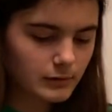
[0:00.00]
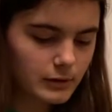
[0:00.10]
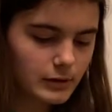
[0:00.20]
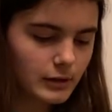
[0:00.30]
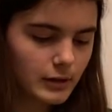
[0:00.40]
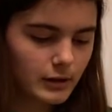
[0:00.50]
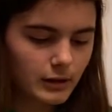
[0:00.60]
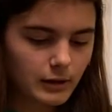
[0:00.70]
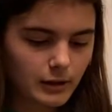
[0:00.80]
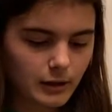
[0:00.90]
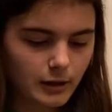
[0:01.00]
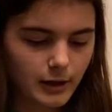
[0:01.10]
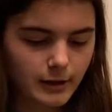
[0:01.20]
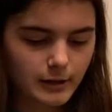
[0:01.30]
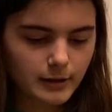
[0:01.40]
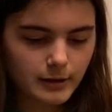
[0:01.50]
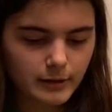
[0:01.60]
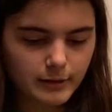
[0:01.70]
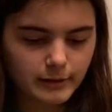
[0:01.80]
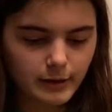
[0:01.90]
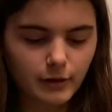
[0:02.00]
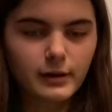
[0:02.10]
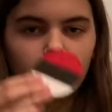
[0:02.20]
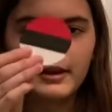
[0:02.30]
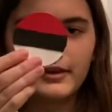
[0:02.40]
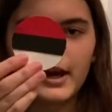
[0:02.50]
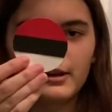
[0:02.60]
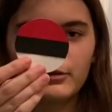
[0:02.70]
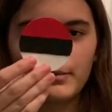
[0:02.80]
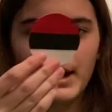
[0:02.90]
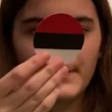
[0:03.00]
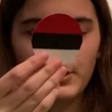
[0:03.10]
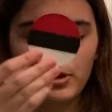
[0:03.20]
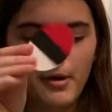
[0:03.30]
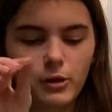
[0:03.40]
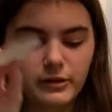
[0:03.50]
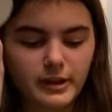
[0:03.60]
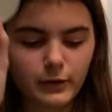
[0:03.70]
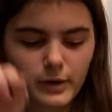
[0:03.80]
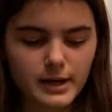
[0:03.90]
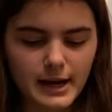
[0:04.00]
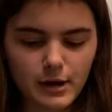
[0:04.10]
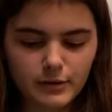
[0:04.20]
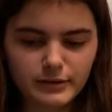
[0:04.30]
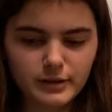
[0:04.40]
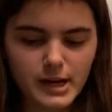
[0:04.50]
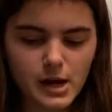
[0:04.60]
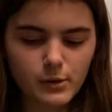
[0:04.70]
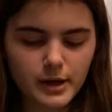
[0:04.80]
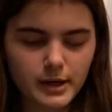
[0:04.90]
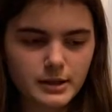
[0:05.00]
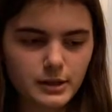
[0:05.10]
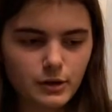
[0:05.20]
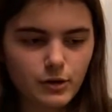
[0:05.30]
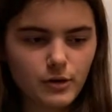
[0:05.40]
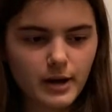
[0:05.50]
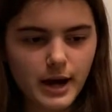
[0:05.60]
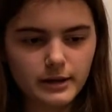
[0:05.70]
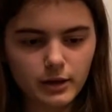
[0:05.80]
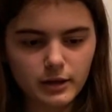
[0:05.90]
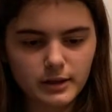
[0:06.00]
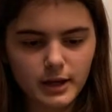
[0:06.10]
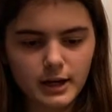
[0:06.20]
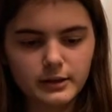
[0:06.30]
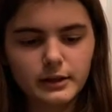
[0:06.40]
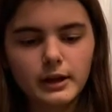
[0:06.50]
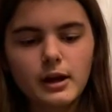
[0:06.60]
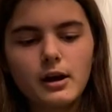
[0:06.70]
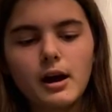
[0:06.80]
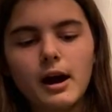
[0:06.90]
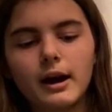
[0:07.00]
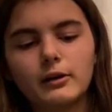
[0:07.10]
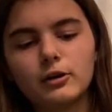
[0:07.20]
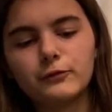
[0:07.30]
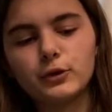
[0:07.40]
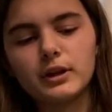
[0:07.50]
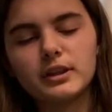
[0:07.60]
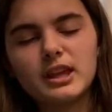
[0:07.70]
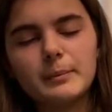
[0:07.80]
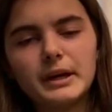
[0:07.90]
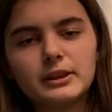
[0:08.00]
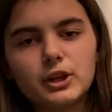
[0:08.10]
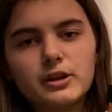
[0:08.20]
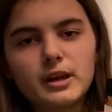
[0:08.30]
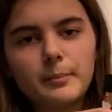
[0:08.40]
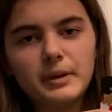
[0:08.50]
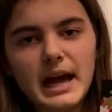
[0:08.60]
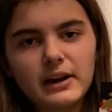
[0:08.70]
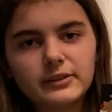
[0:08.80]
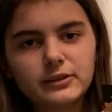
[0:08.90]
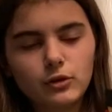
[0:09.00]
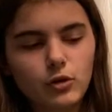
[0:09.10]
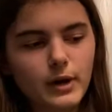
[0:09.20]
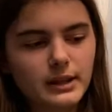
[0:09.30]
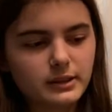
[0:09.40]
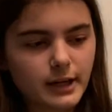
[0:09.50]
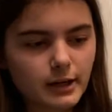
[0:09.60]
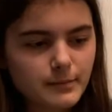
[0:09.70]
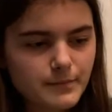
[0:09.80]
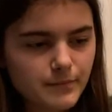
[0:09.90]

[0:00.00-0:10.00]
now. All right, so that's what my Pokeball looks like right now. So now what we're gonna do, as you can see here, is, I don't know if you could see, but there's a black circle right there.